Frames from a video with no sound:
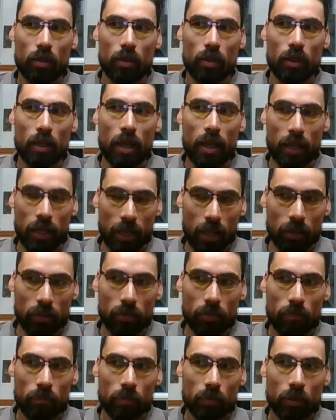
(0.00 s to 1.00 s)
yeah,
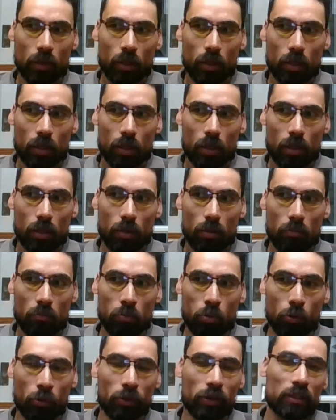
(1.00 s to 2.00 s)
again,
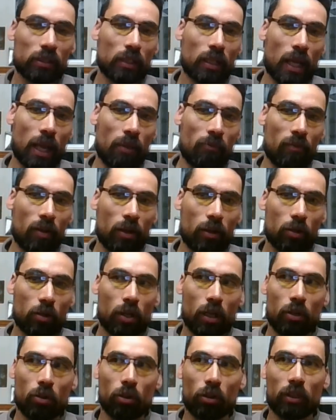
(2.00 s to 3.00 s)
poker is a game where you
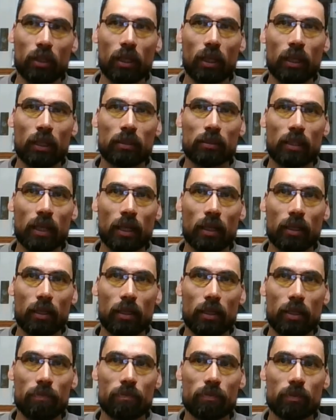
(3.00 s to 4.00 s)
cannot
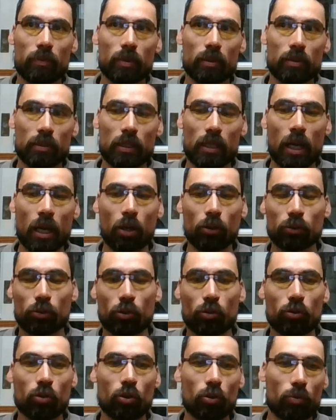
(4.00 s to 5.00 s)
exactly see how
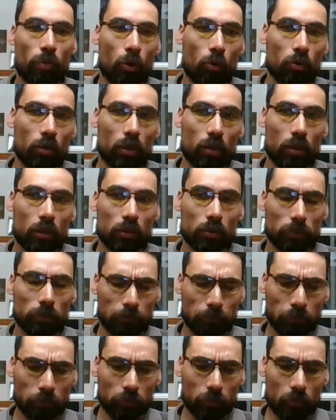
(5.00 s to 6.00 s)
strong your opponent is.
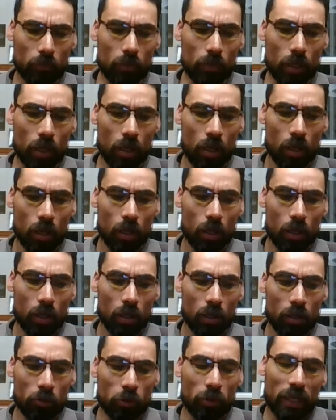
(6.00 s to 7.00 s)

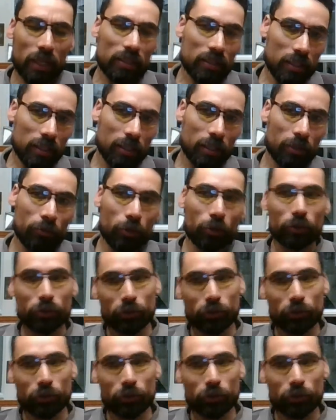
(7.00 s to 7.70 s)
You can see it if you're